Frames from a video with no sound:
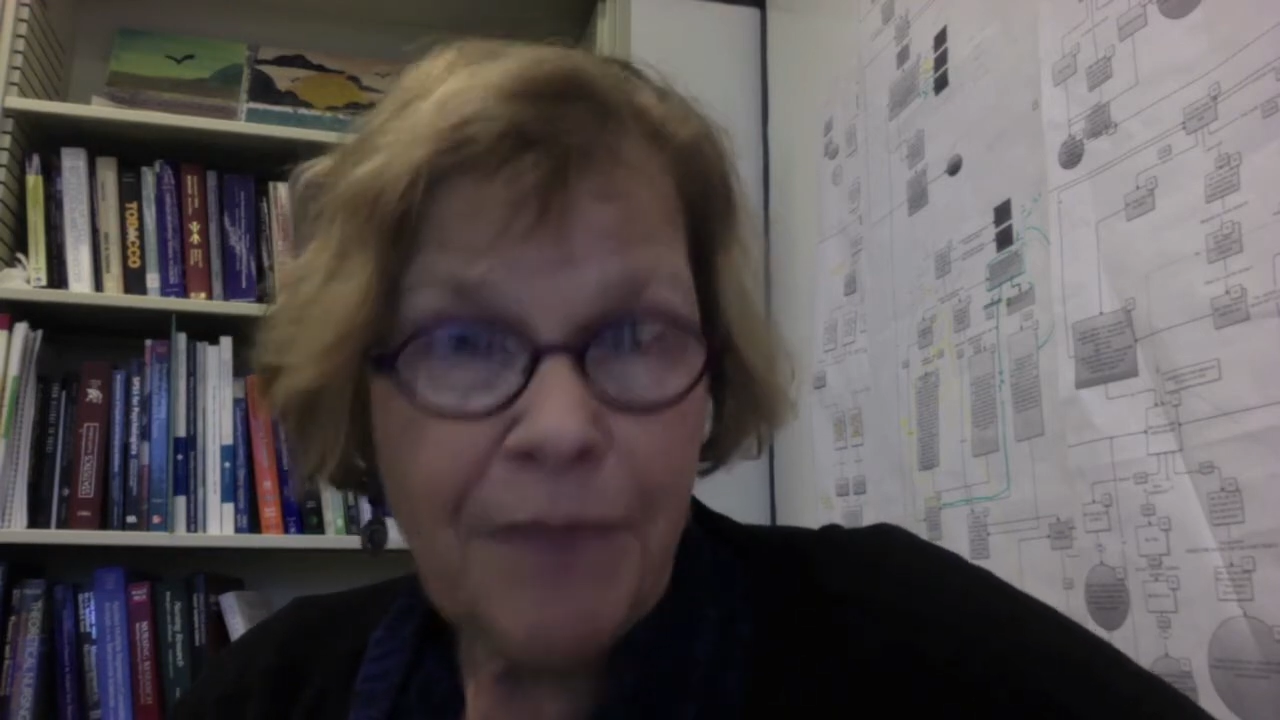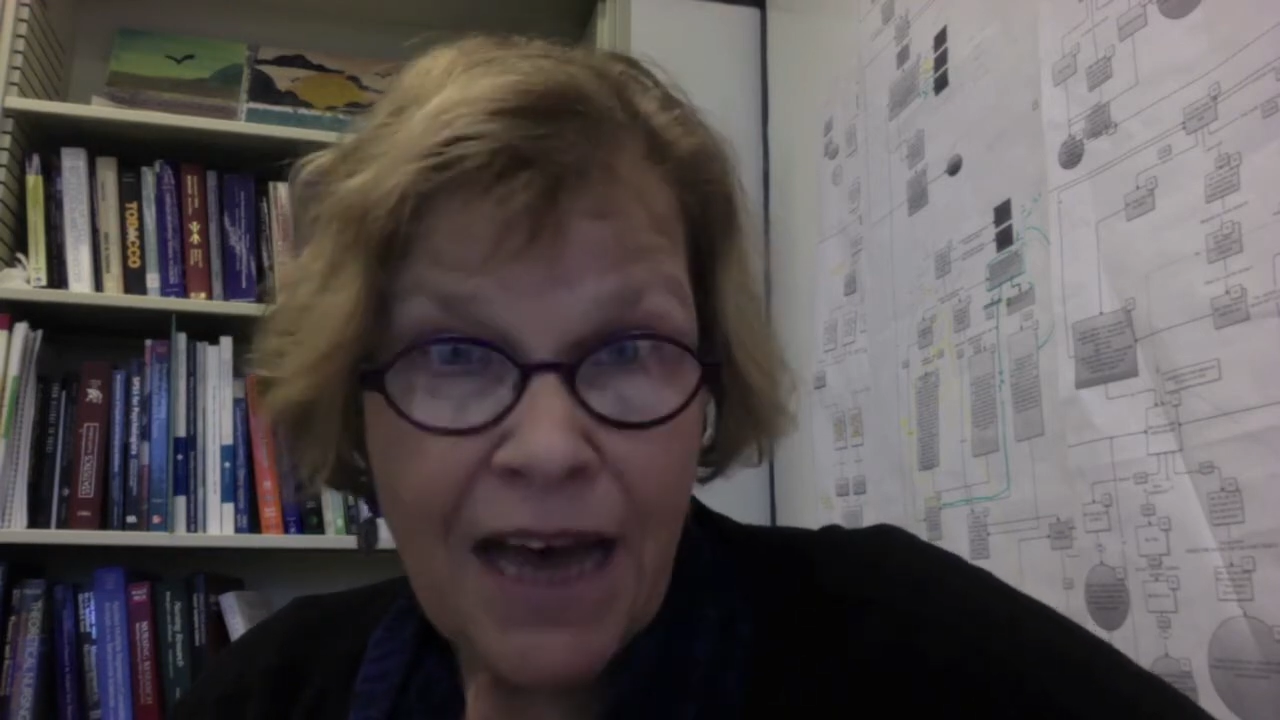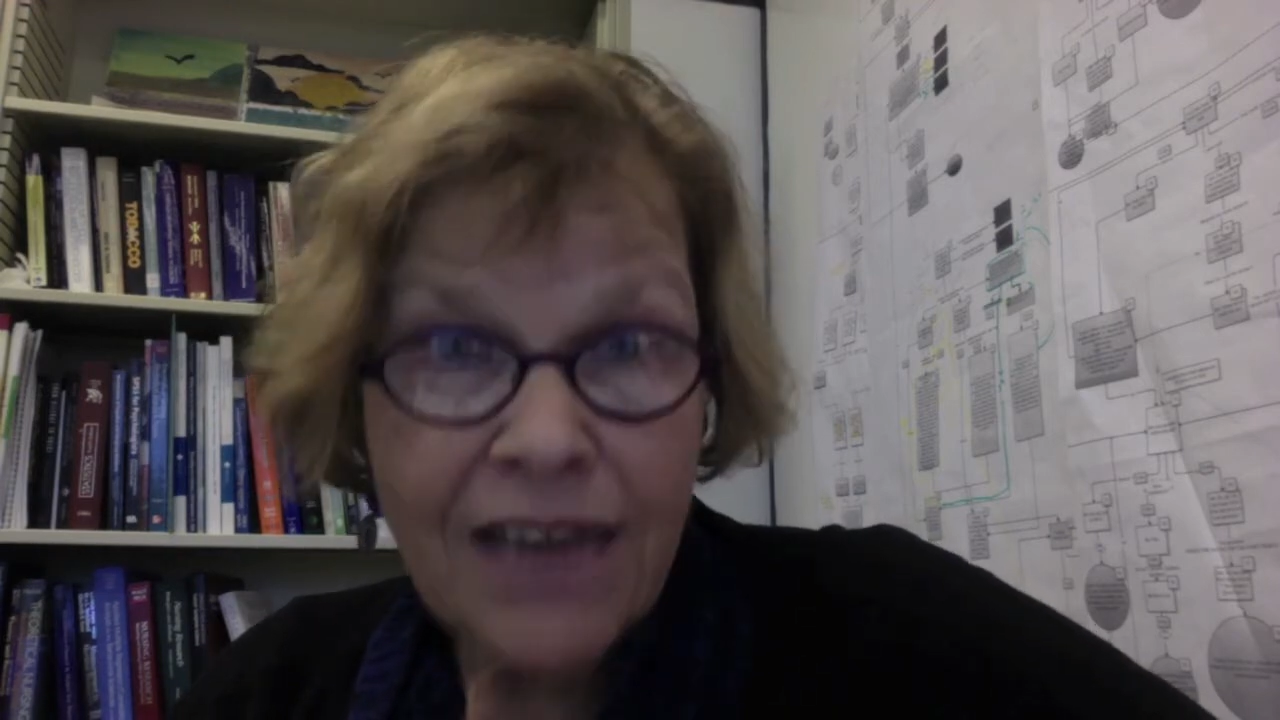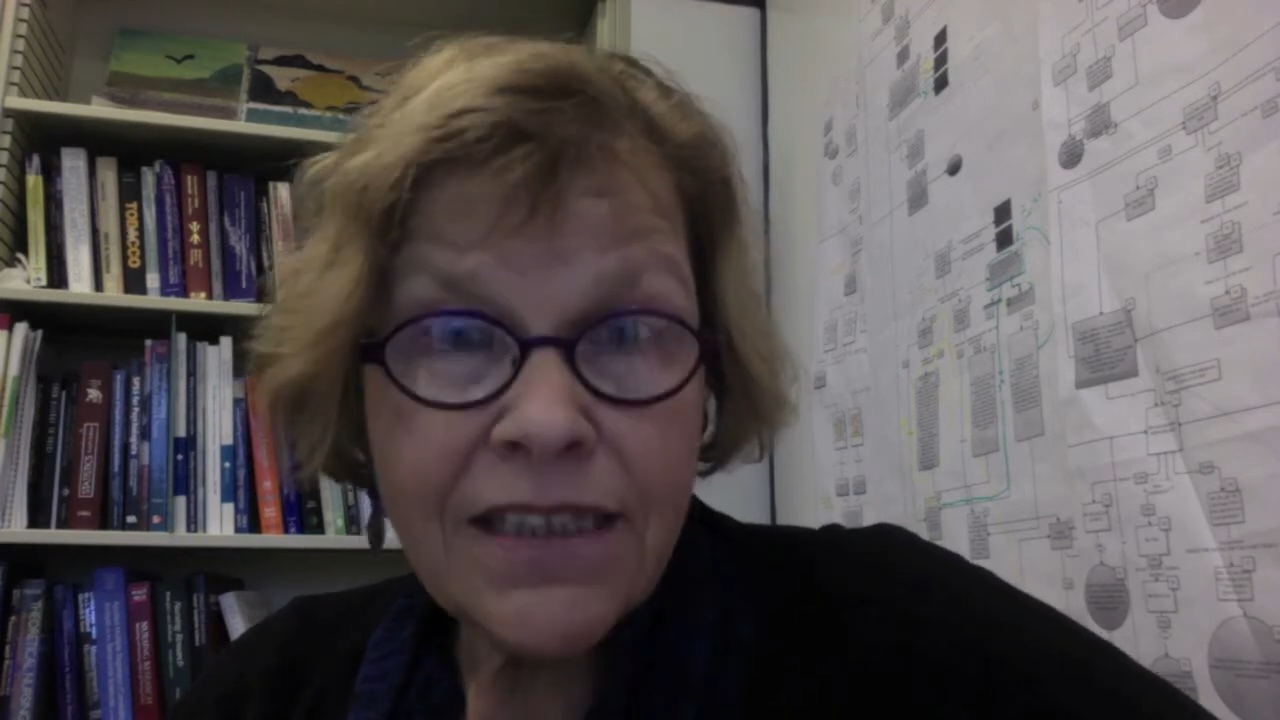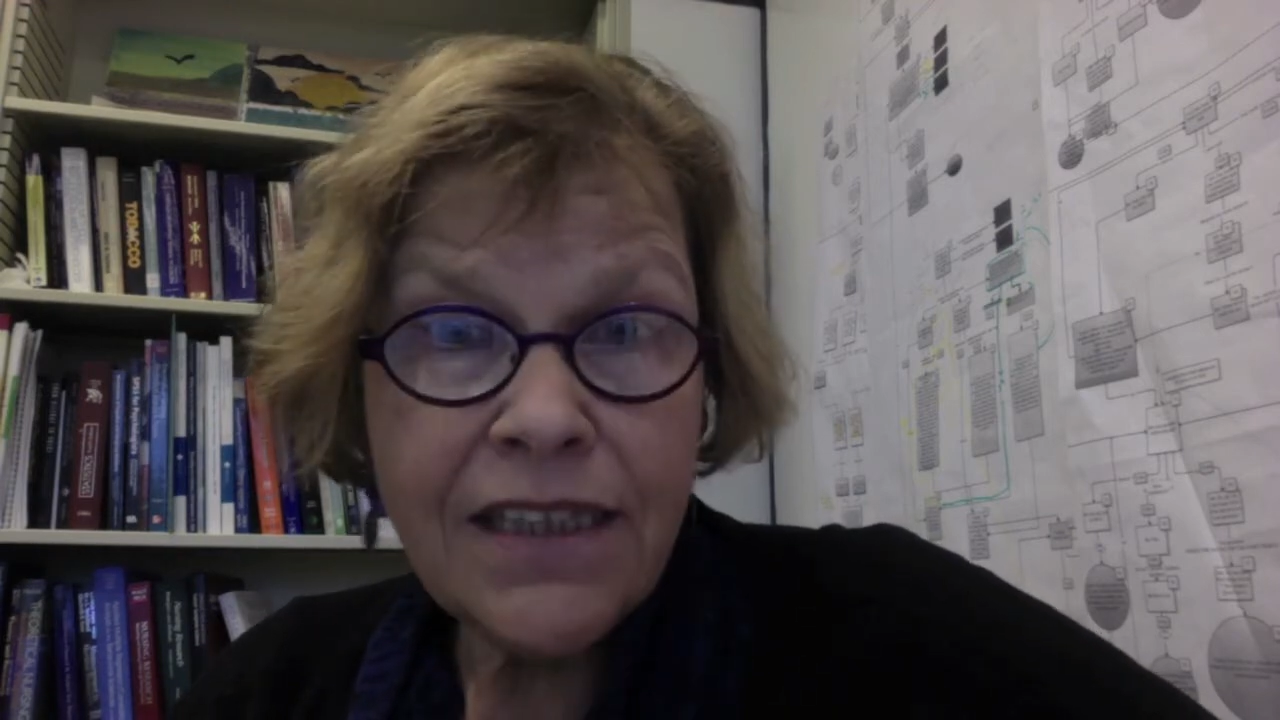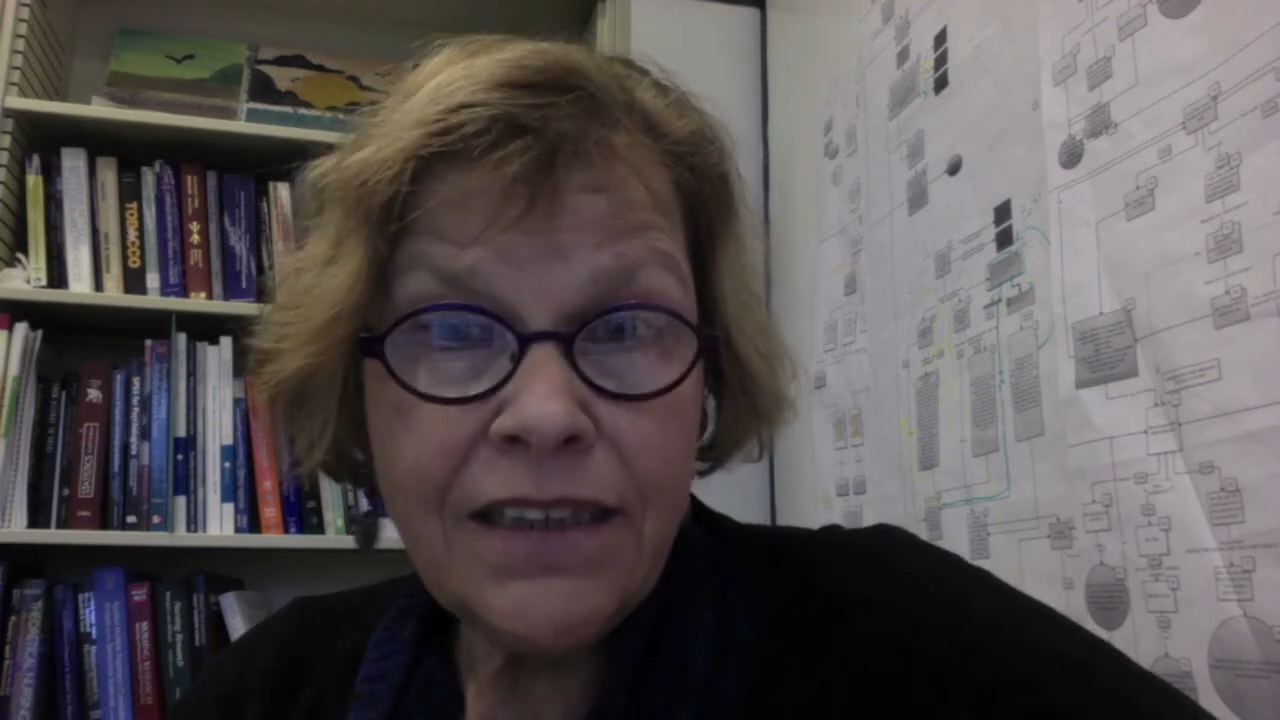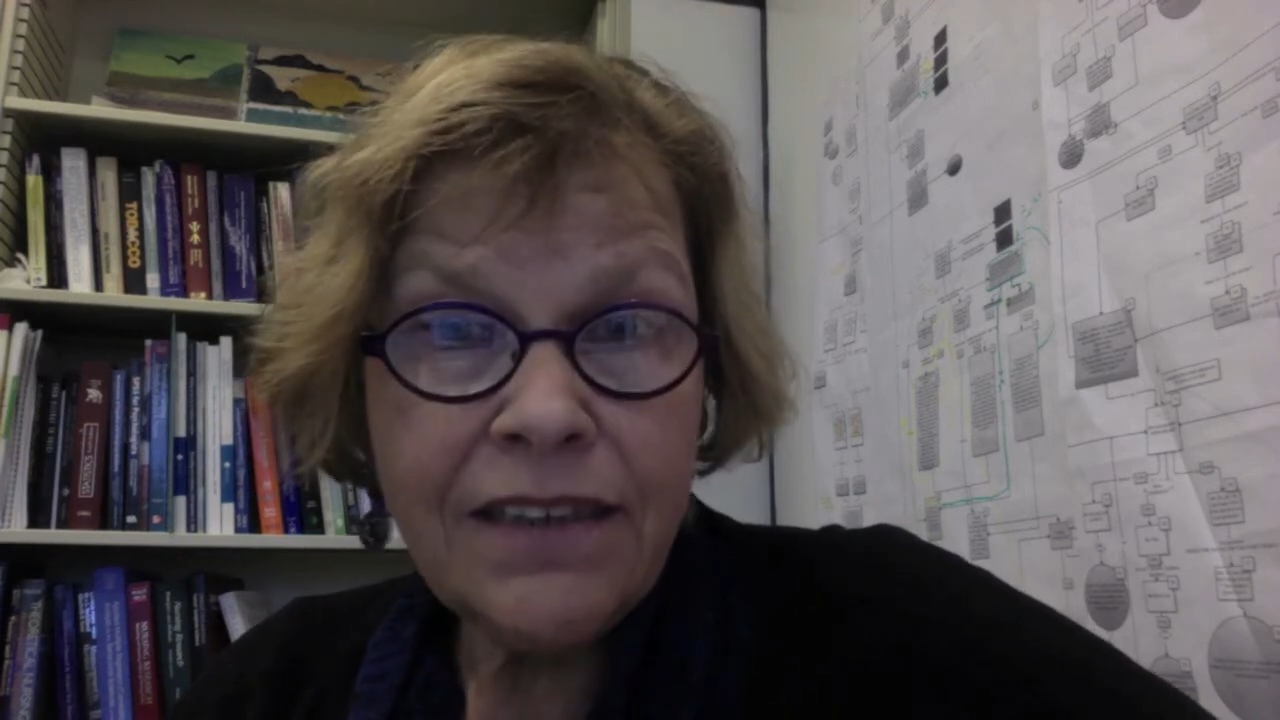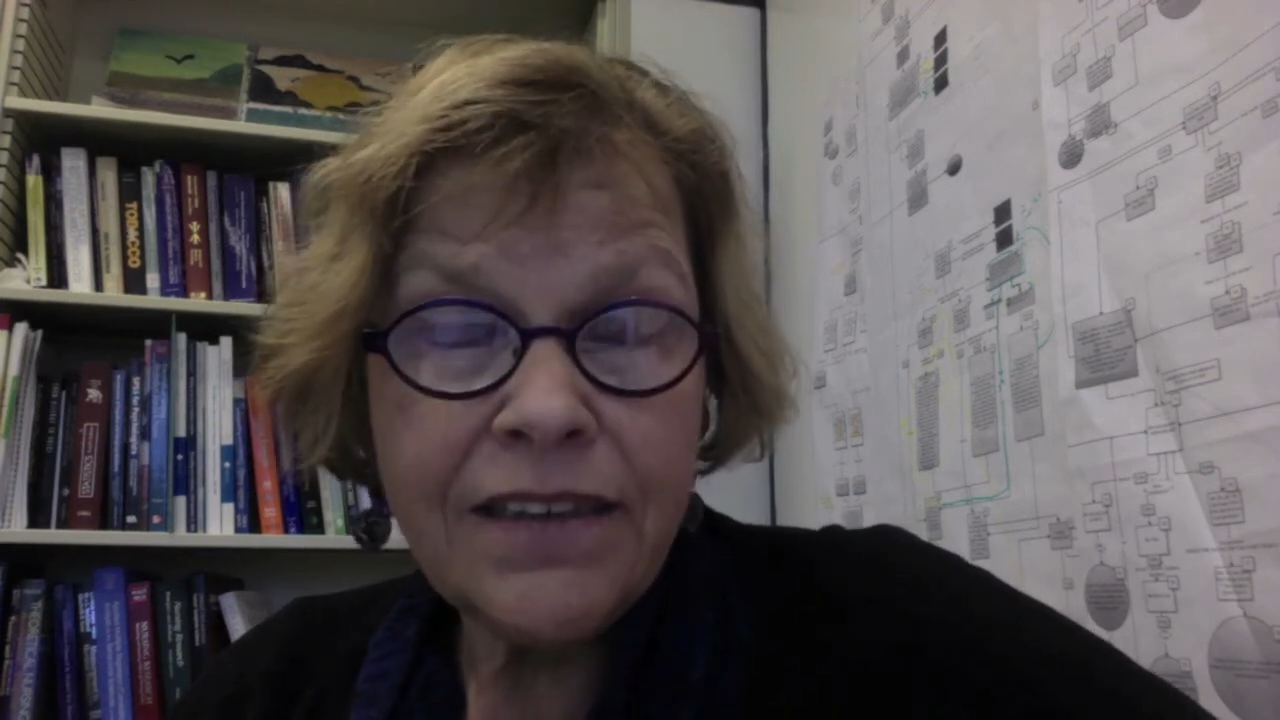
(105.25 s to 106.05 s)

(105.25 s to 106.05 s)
asking